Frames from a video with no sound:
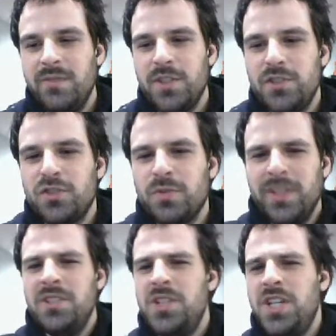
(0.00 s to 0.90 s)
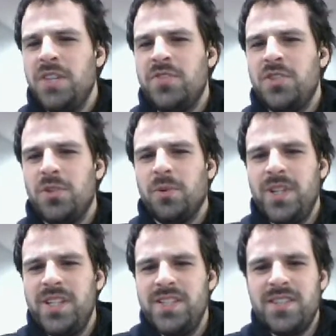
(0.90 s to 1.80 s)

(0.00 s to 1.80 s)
the trilogy of stories